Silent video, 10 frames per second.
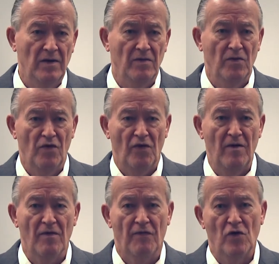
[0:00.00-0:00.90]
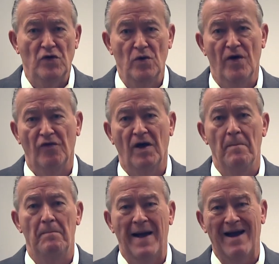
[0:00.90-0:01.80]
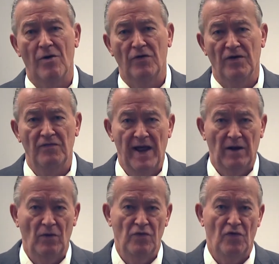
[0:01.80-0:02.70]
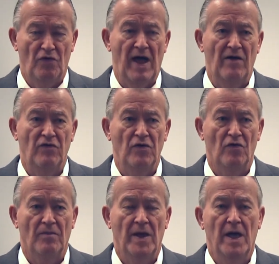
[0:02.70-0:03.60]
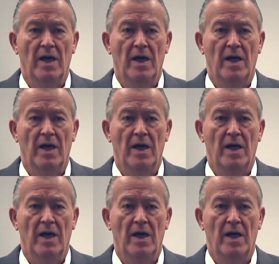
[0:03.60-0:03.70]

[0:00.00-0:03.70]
which they refer to as comparative negligence statutes.